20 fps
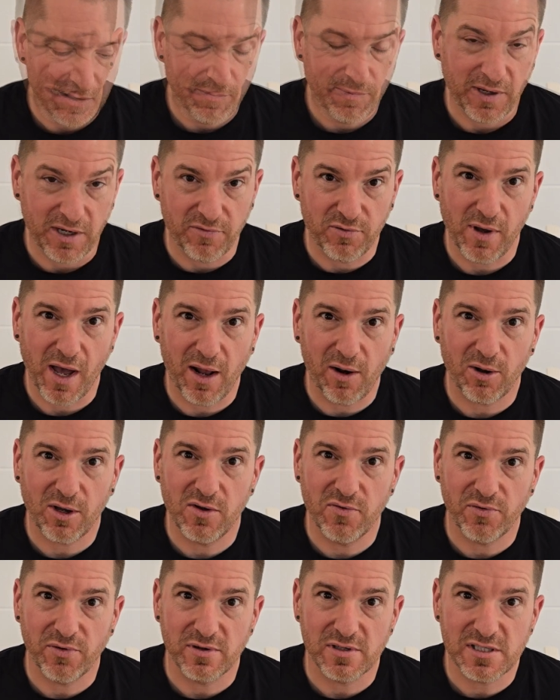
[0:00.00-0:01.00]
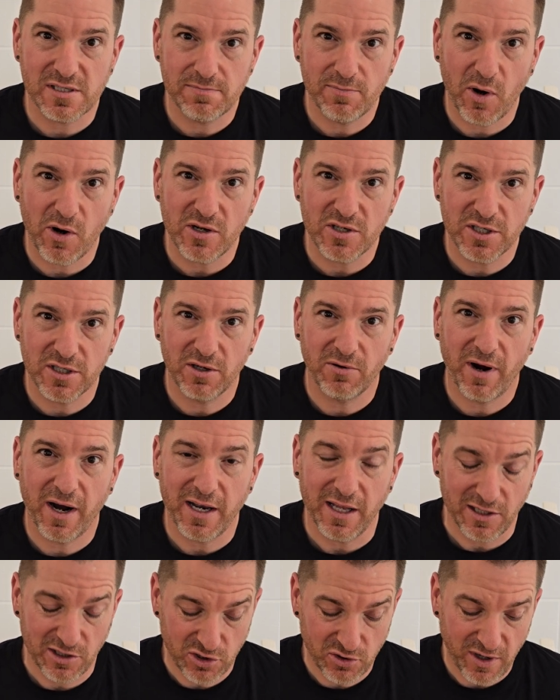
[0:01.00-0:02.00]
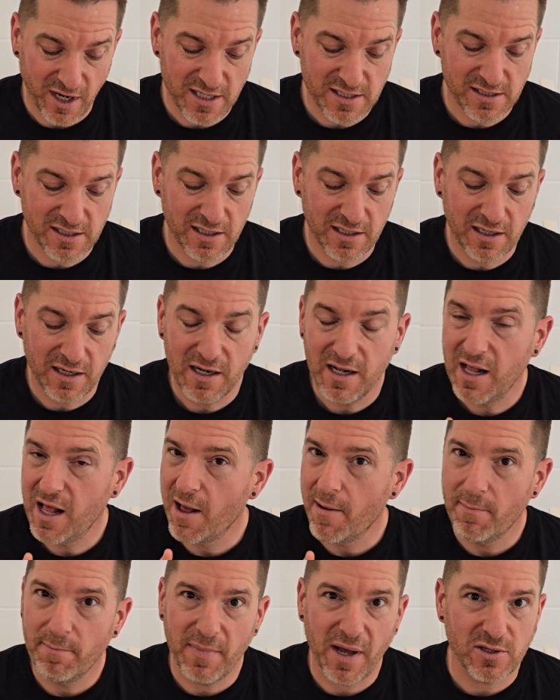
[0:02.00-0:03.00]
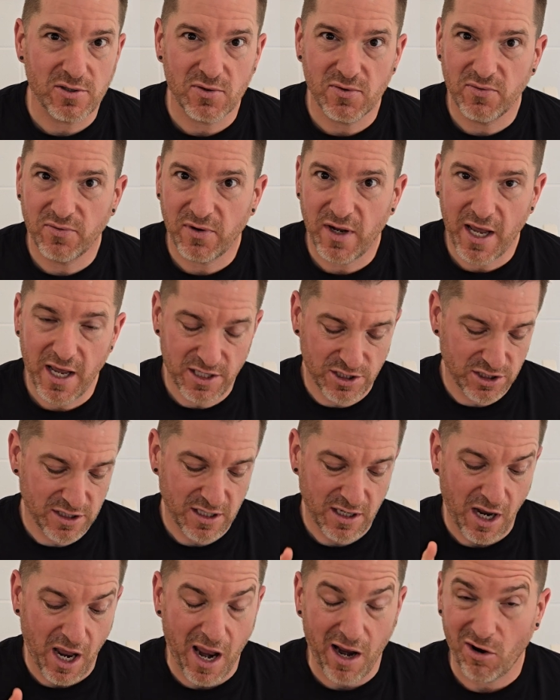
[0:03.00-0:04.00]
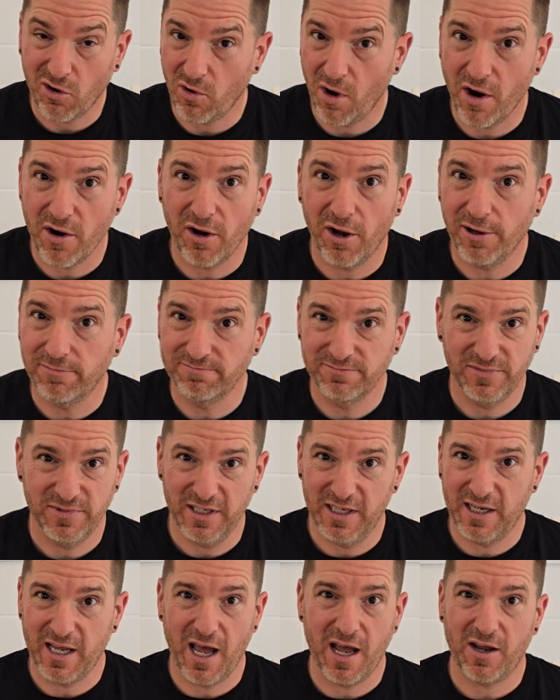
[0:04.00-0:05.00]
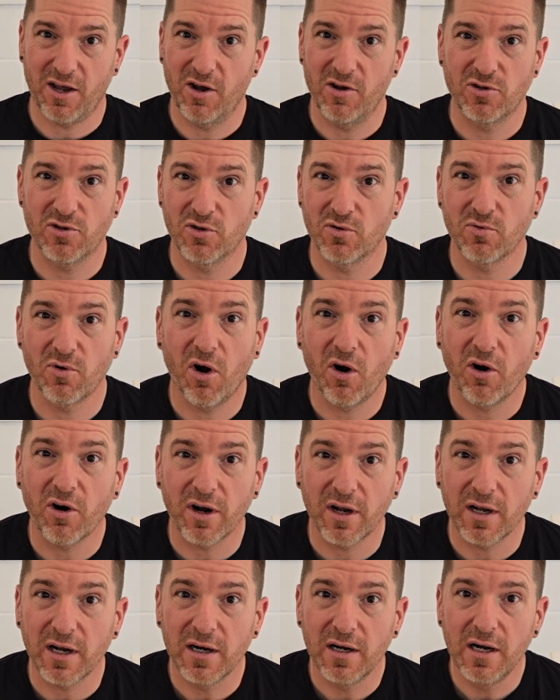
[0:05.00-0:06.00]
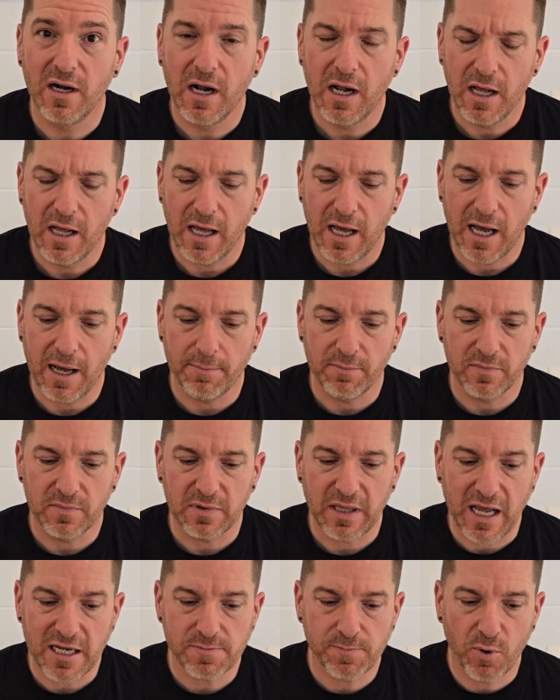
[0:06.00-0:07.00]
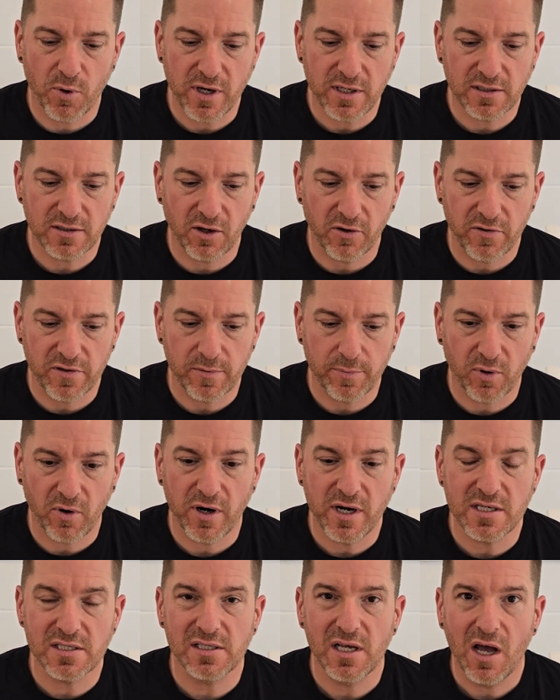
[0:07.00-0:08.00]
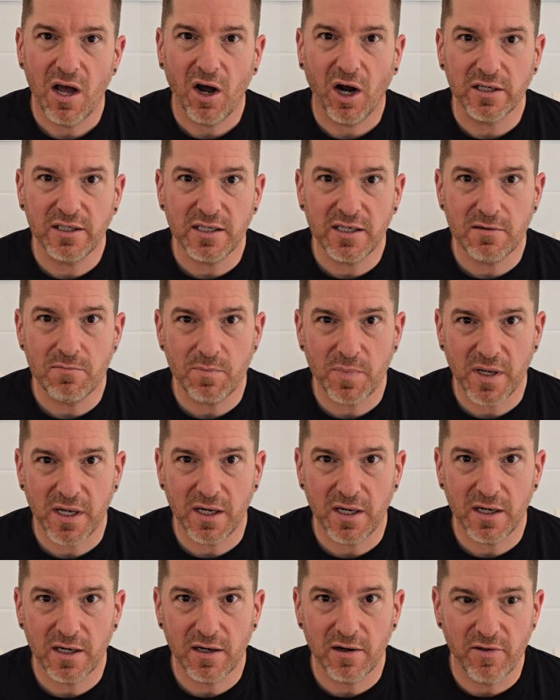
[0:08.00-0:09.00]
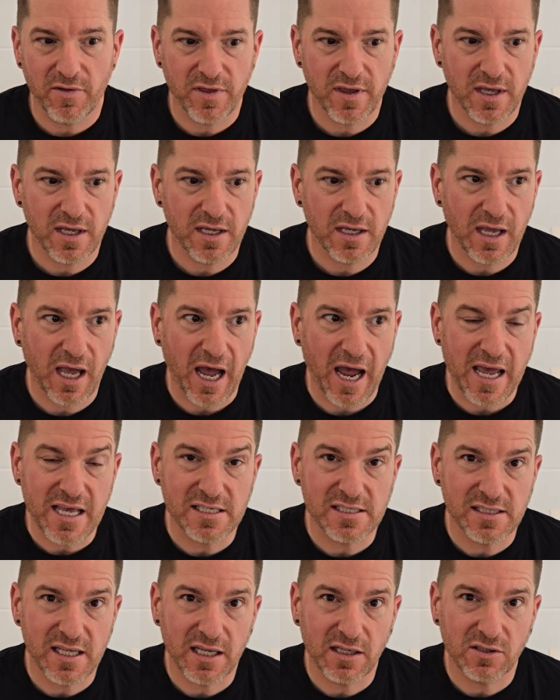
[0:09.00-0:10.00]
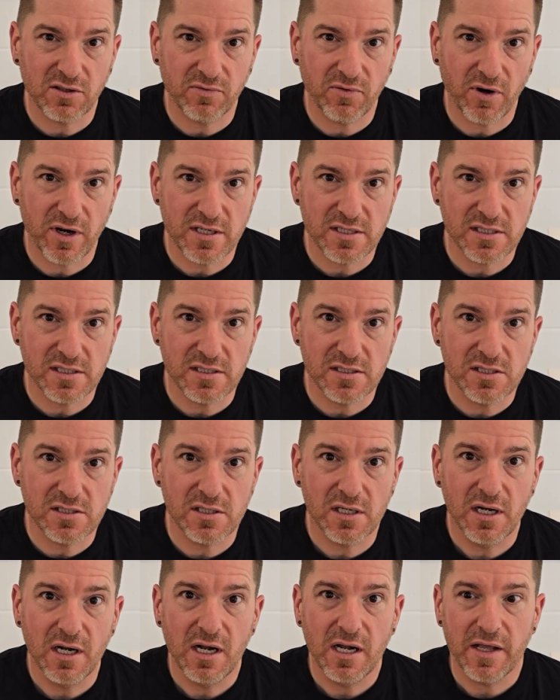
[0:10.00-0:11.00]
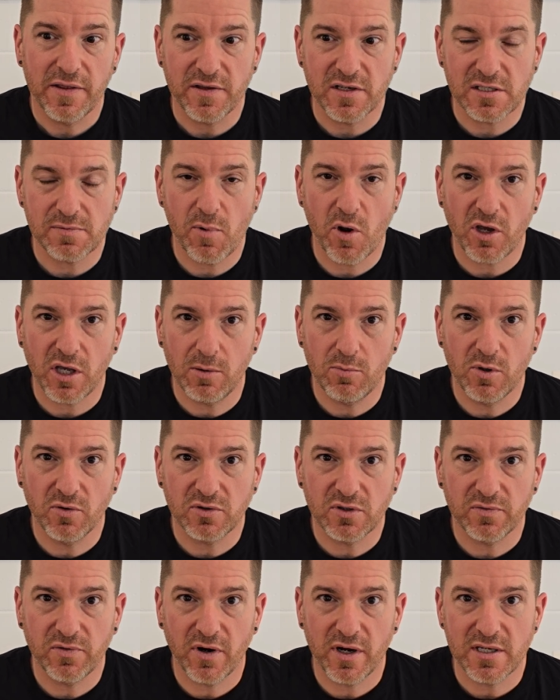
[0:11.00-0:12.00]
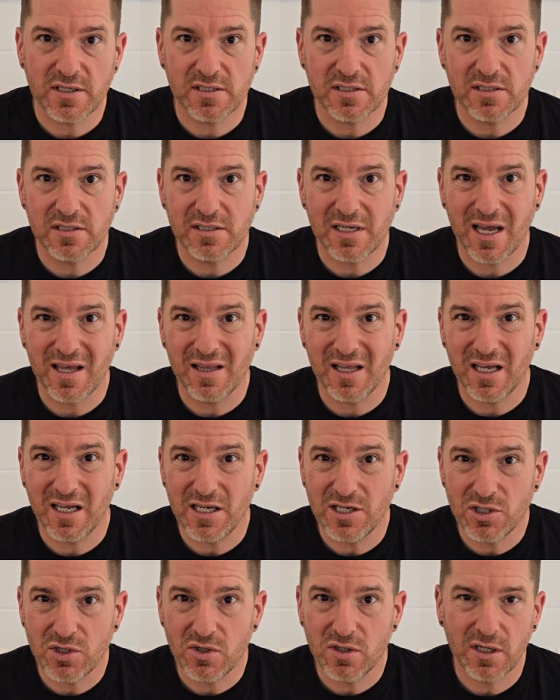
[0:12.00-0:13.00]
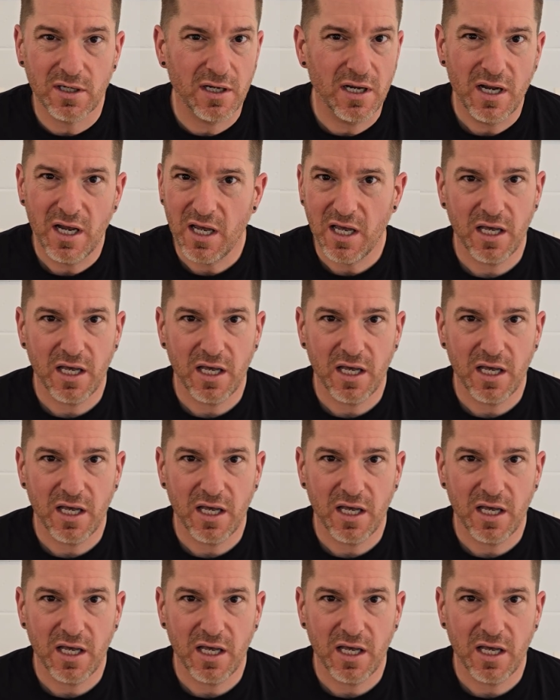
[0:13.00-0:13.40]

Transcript: But if you are looking for a smoke generating tracer, muzzle flash and chrono, you can't go too wrong on it. Last point on the price, I did compare the Airsoft devices, the Smoky Wolf devices and the Eshooter.